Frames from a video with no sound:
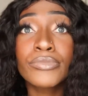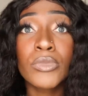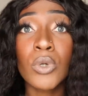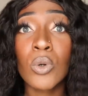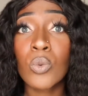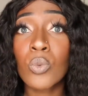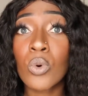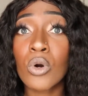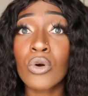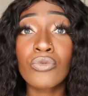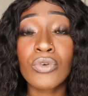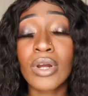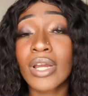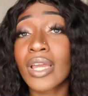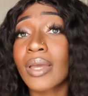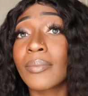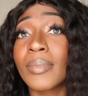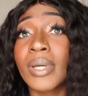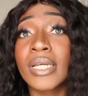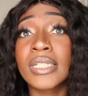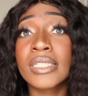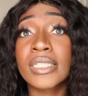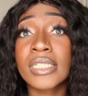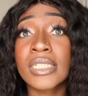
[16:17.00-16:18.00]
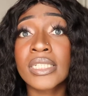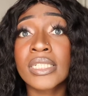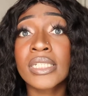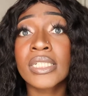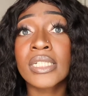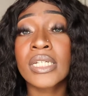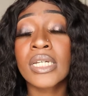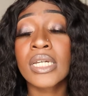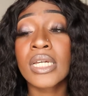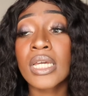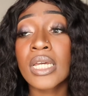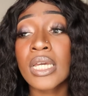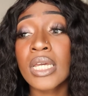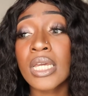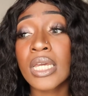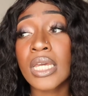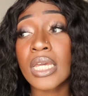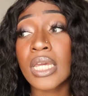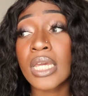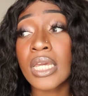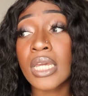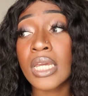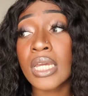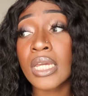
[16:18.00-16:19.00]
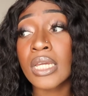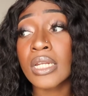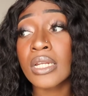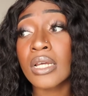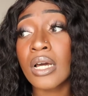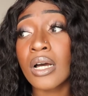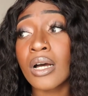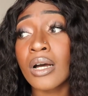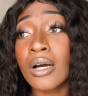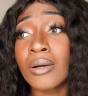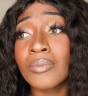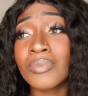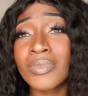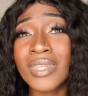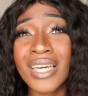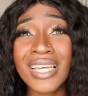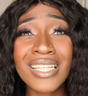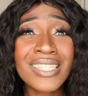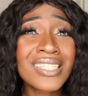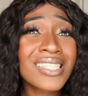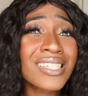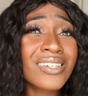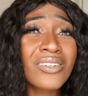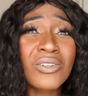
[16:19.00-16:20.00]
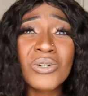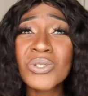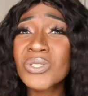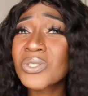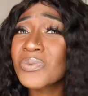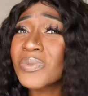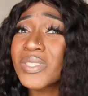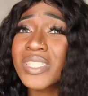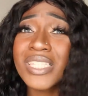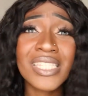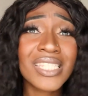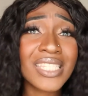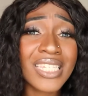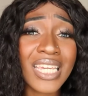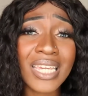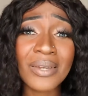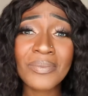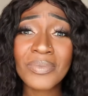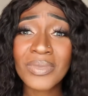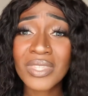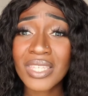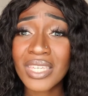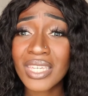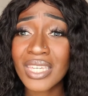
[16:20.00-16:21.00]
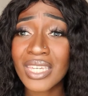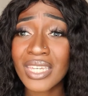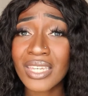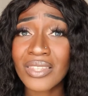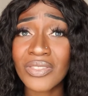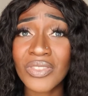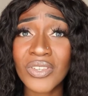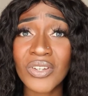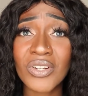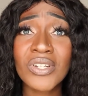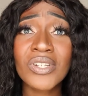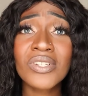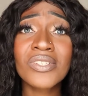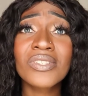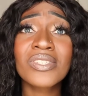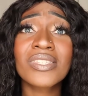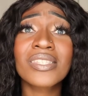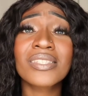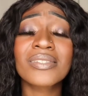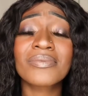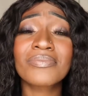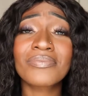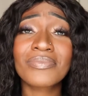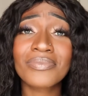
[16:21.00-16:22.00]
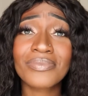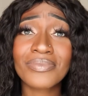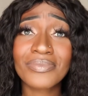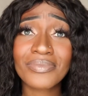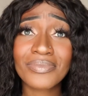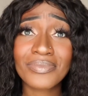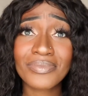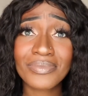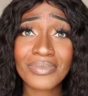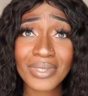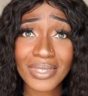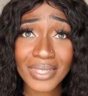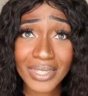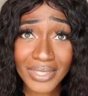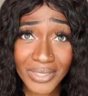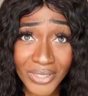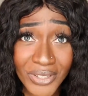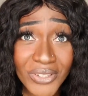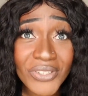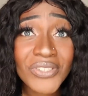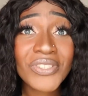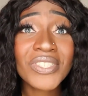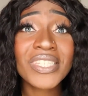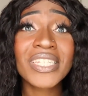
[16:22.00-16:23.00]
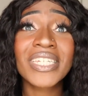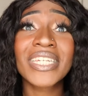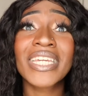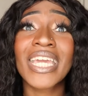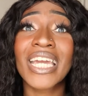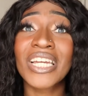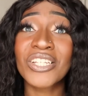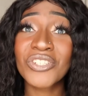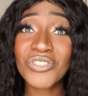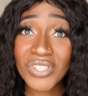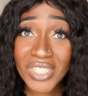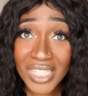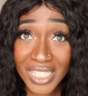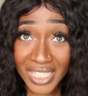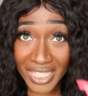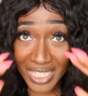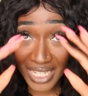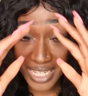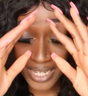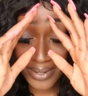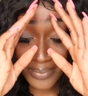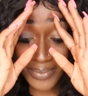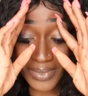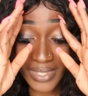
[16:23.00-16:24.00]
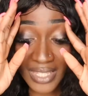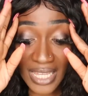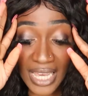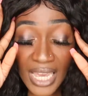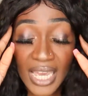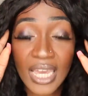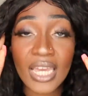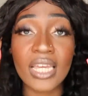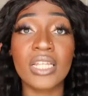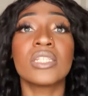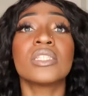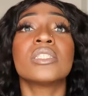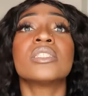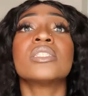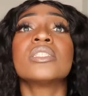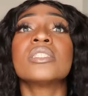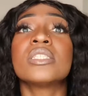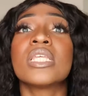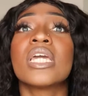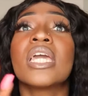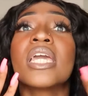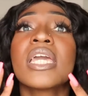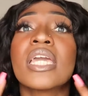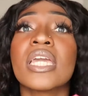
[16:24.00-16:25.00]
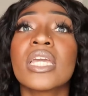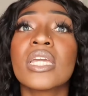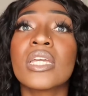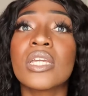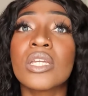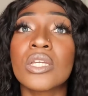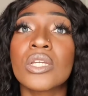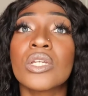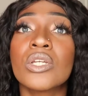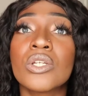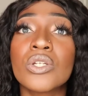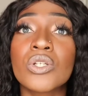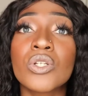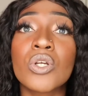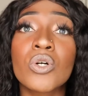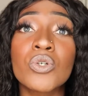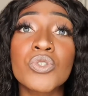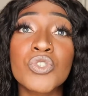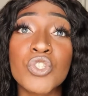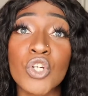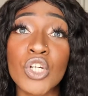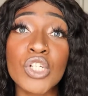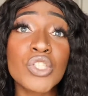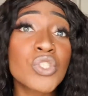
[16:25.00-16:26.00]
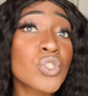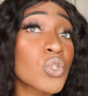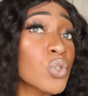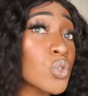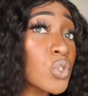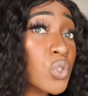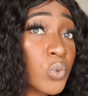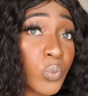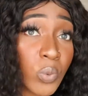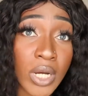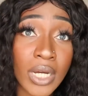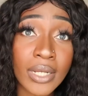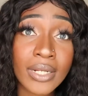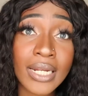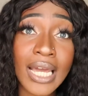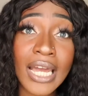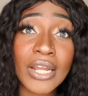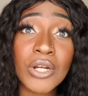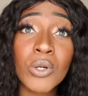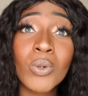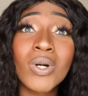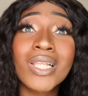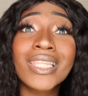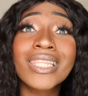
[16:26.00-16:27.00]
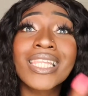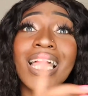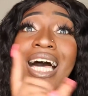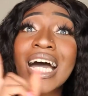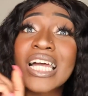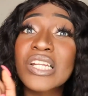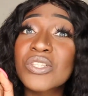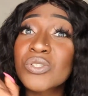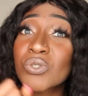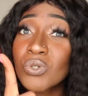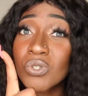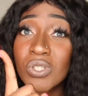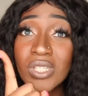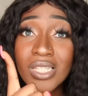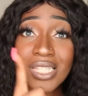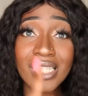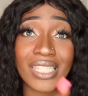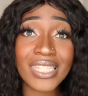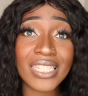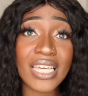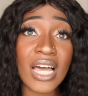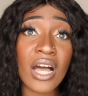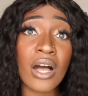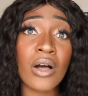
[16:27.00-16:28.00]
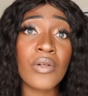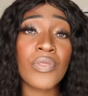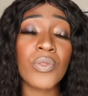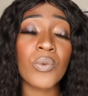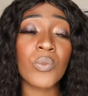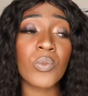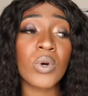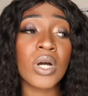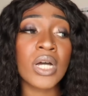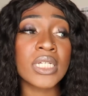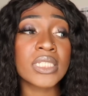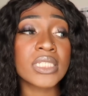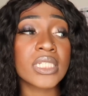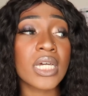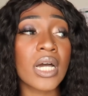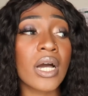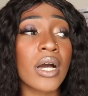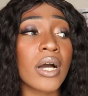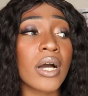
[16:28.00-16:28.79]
won't recommend it. And that goes with the same thing. There is nursing entrance exams that they, certain schools want. I know a lot of schools in the South want